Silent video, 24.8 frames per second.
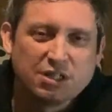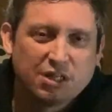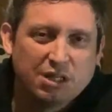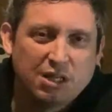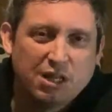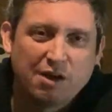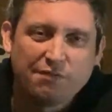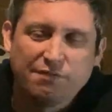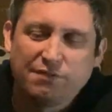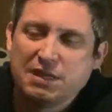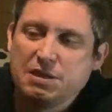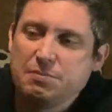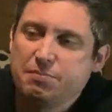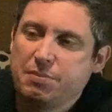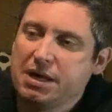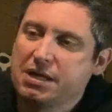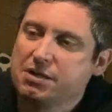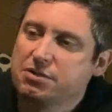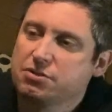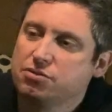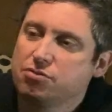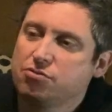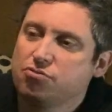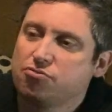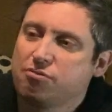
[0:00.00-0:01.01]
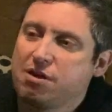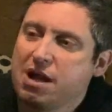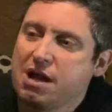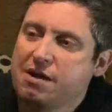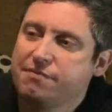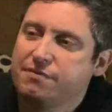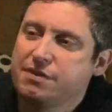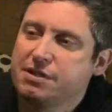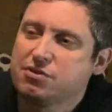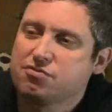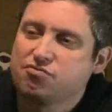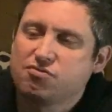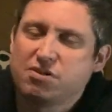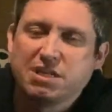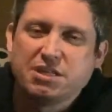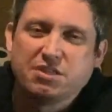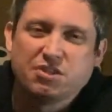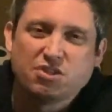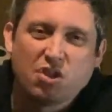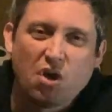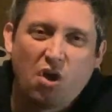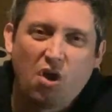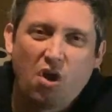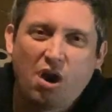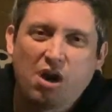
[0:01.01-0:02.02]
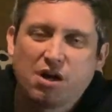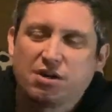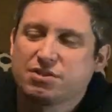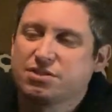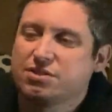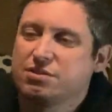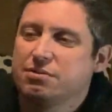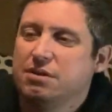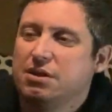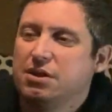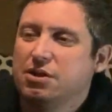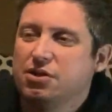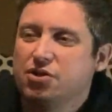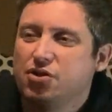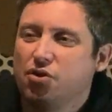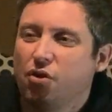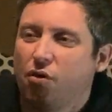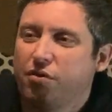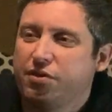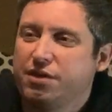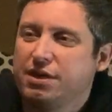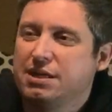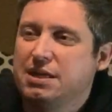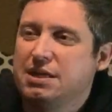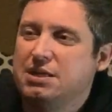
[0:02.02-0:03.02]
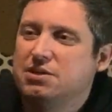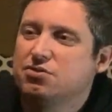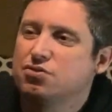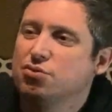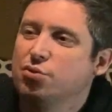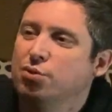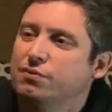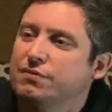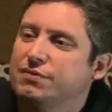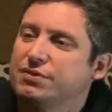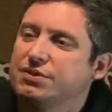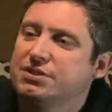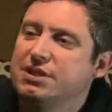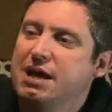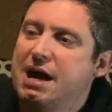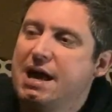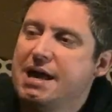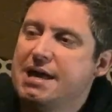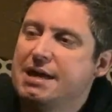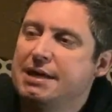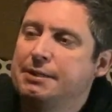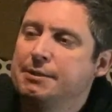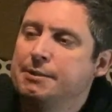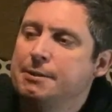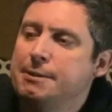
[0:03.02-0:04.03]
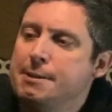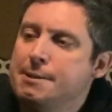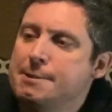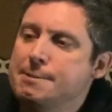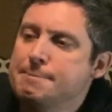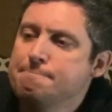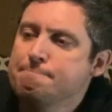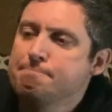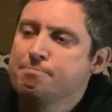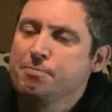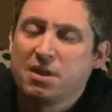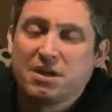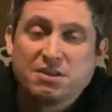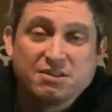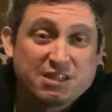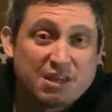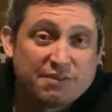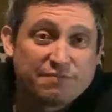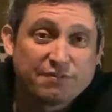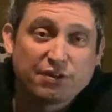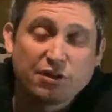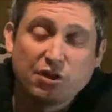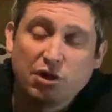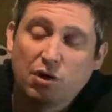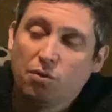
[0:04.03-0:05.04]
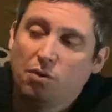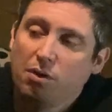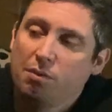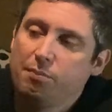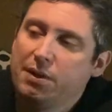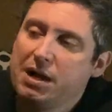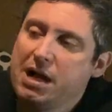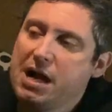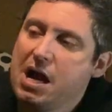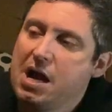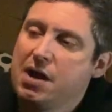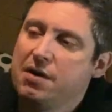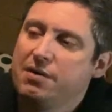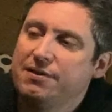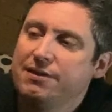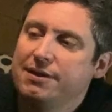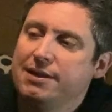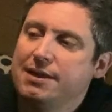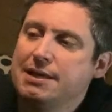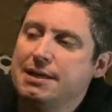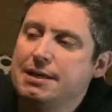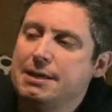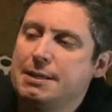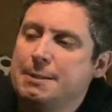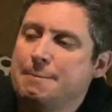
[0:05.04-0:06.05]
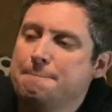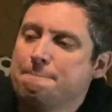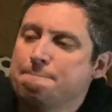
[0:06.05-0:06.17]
Lovely pixel graphics, really dark, gothic-y sort of setting. Difficult apparently.